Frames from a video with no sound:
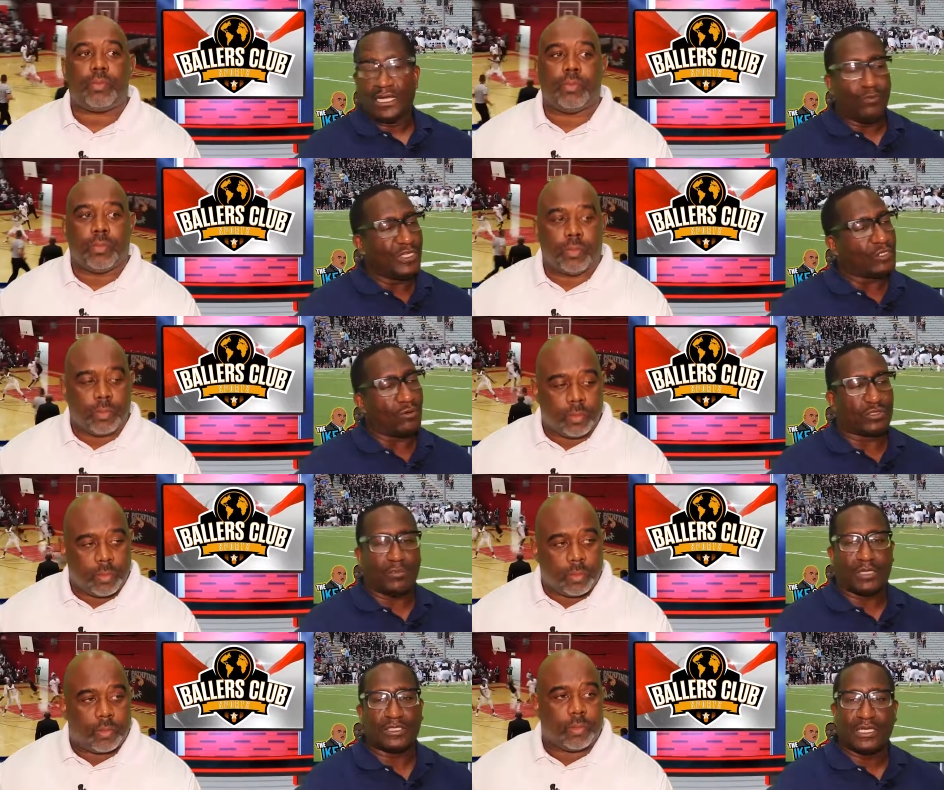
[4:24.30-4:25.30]
Speaker 1: and we talked
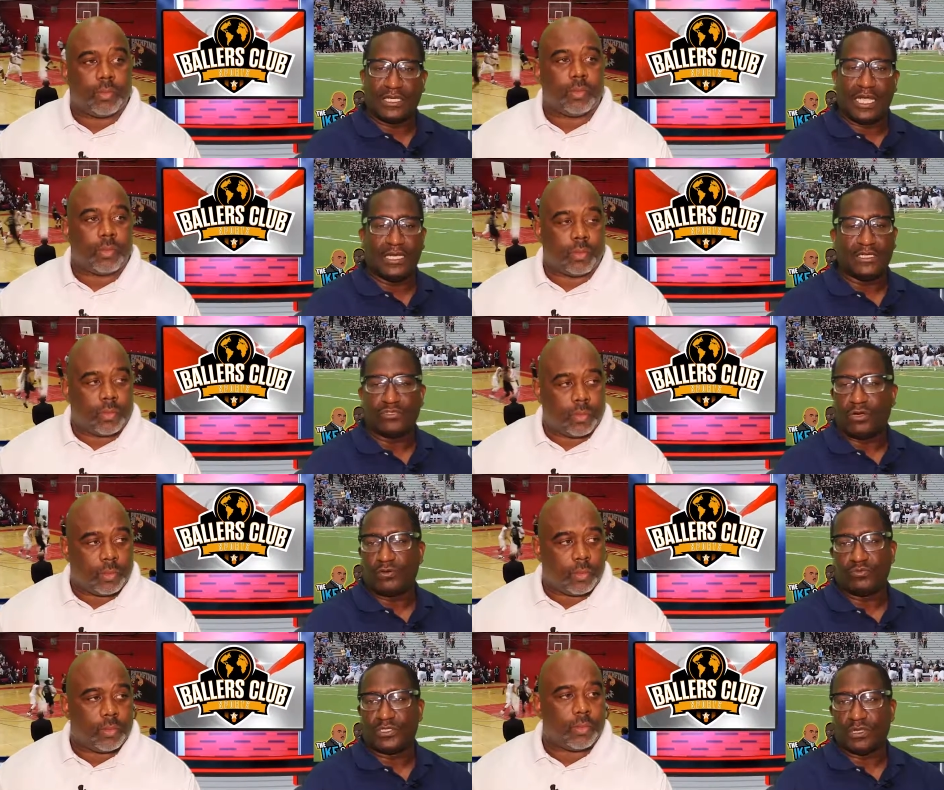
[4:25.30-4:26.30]
about their daily struggle.
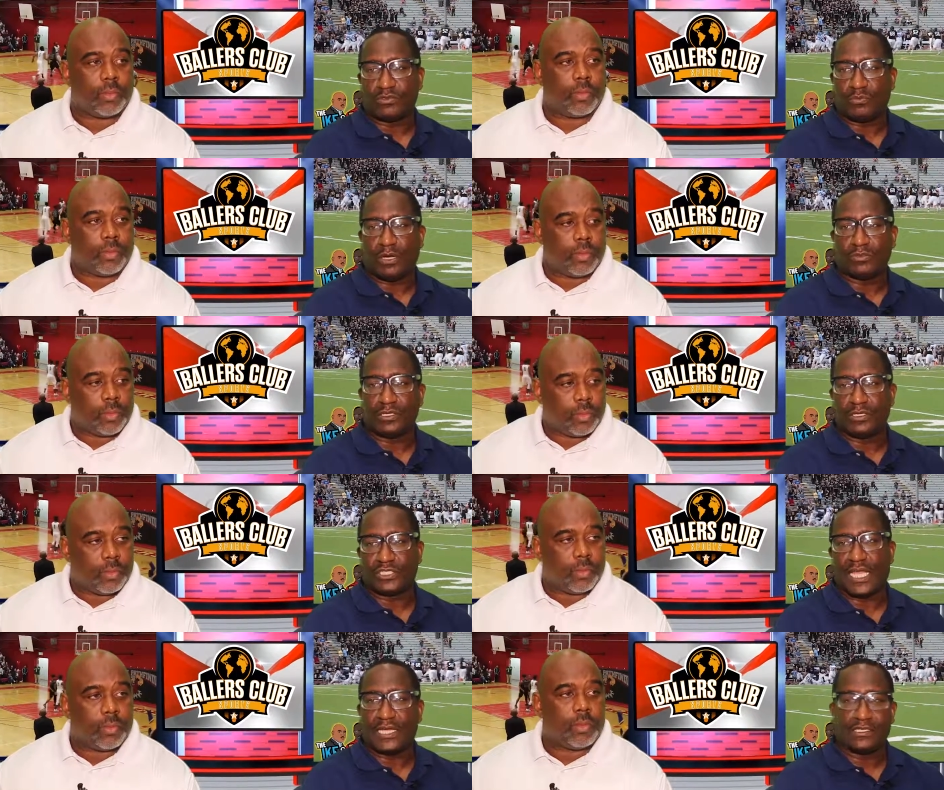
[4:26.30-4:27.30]
We talked about their
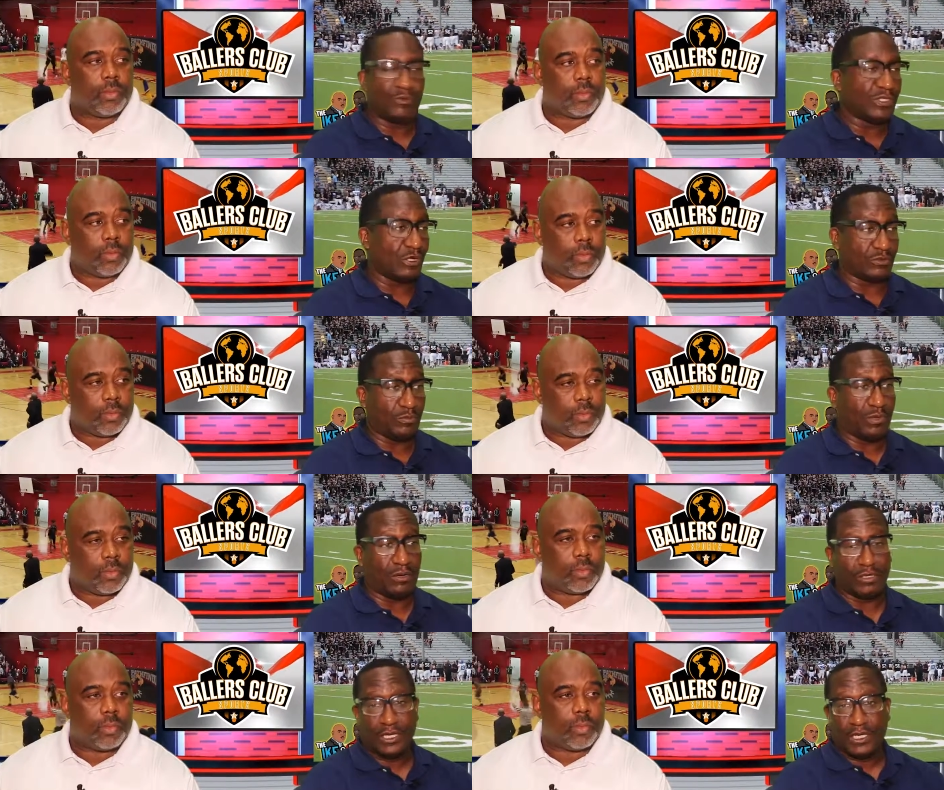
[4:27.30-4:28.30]
challenges. We talked about
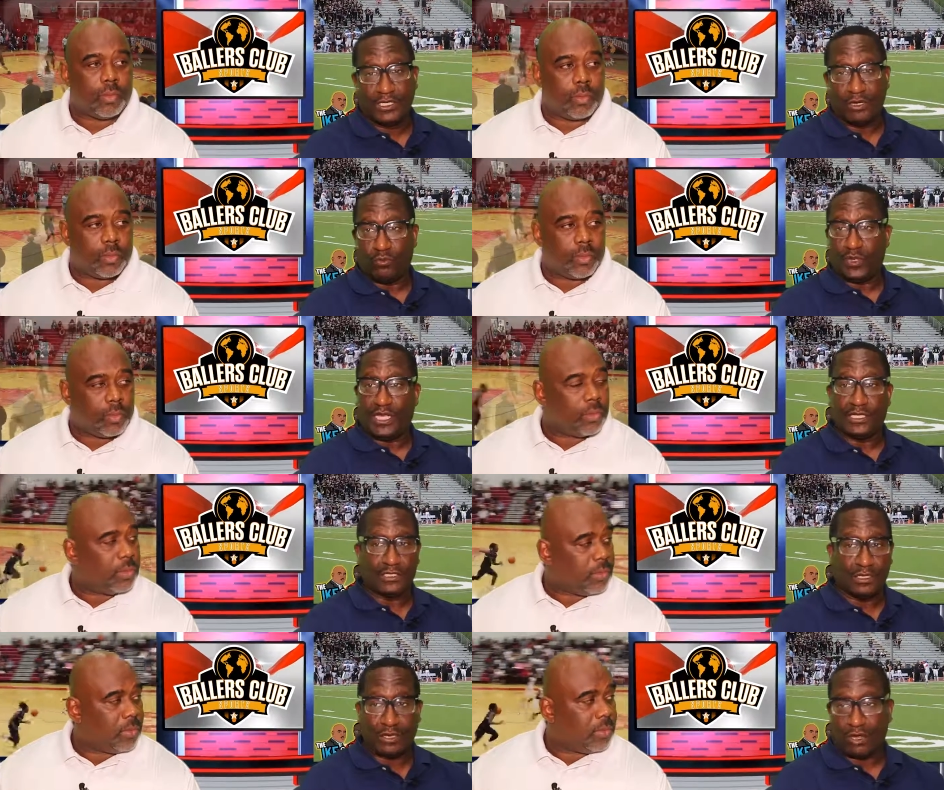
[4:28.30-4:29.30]
their wins,
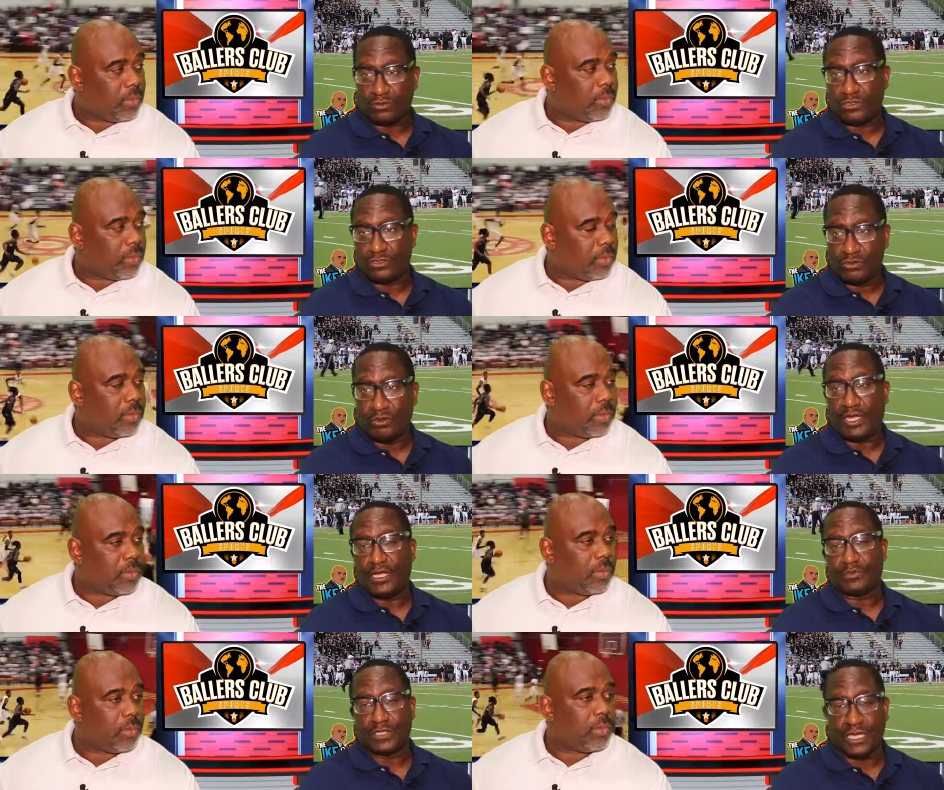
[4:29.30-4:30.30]
their losses. You know, their
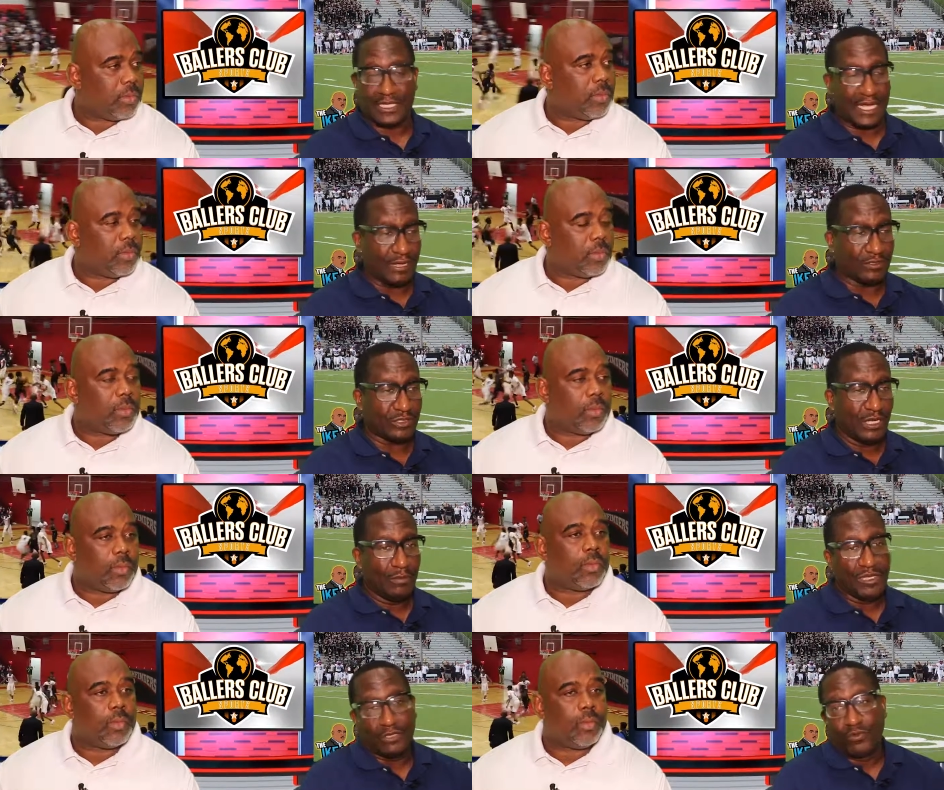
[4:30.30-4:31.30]
ups and their downs
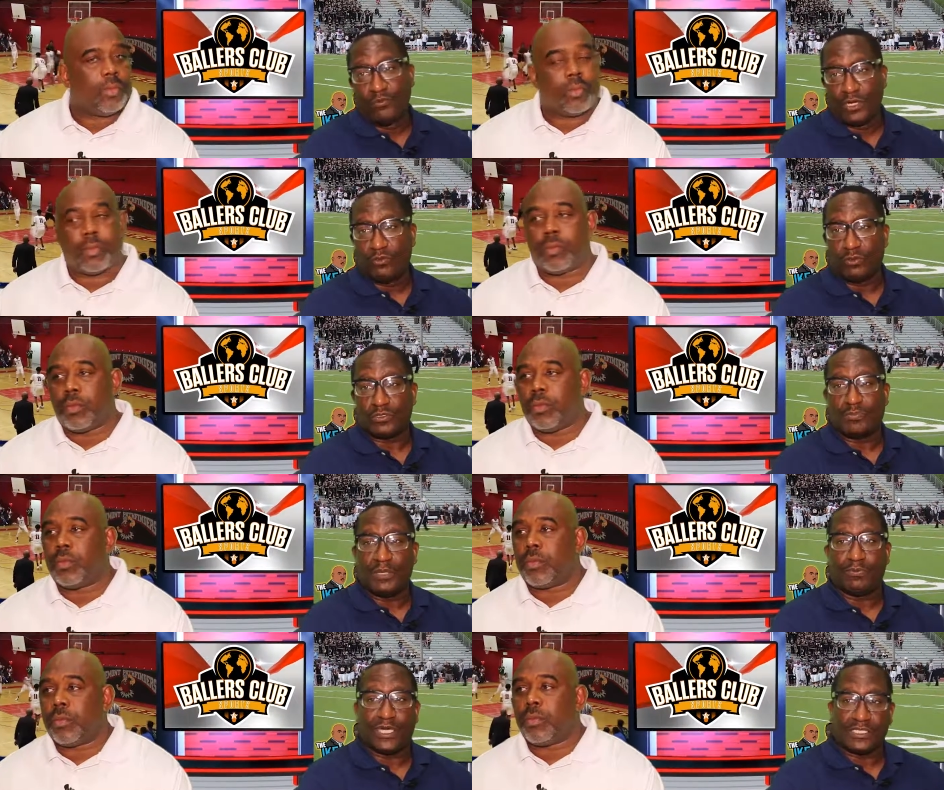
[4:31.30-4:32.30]
because we really want the
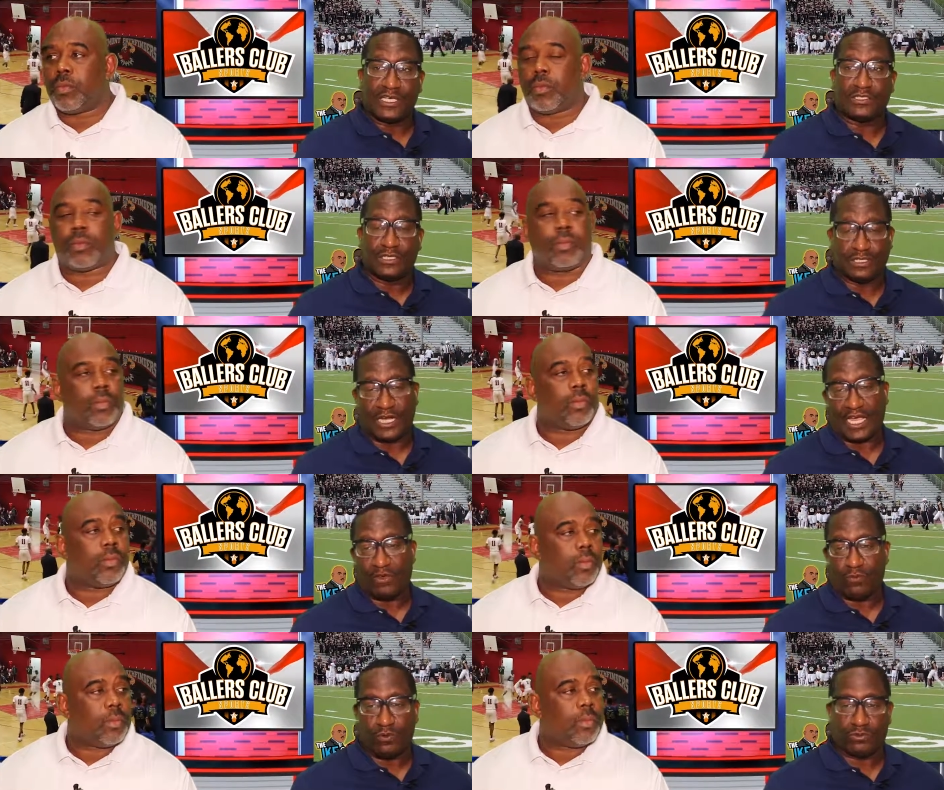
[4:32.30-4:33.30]
people that's listening to Ike and
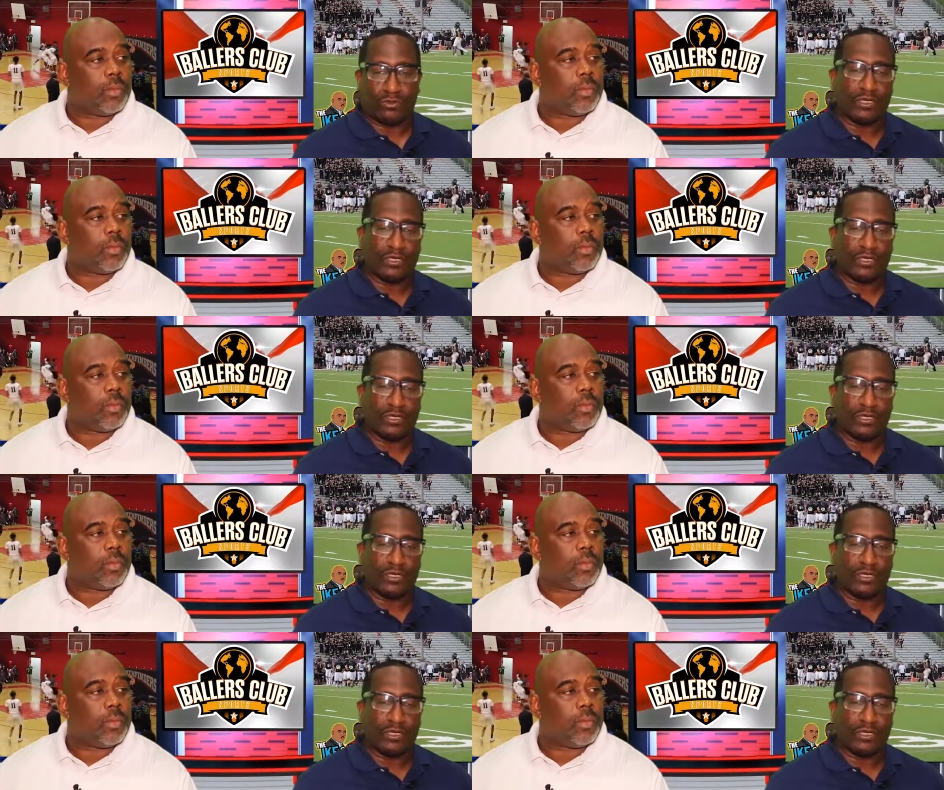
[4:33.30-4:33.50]
Rome Show